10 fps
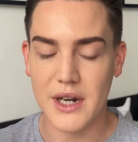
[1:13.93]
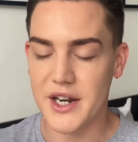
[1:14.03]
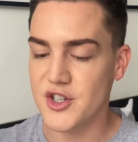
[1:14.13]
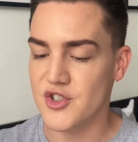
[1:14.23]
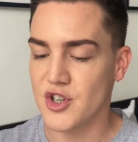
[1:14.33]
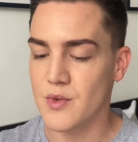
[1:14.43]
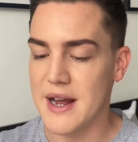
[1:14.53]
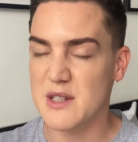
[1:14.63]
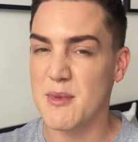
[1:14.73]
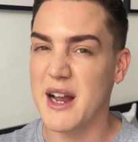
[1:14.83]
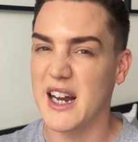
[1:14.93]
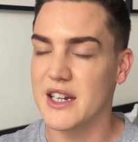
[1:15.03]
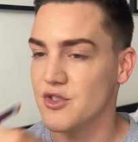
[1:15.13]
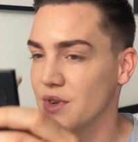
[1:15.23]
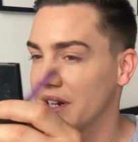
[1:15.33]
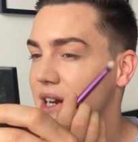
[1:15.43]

and it just corrects my eyelids really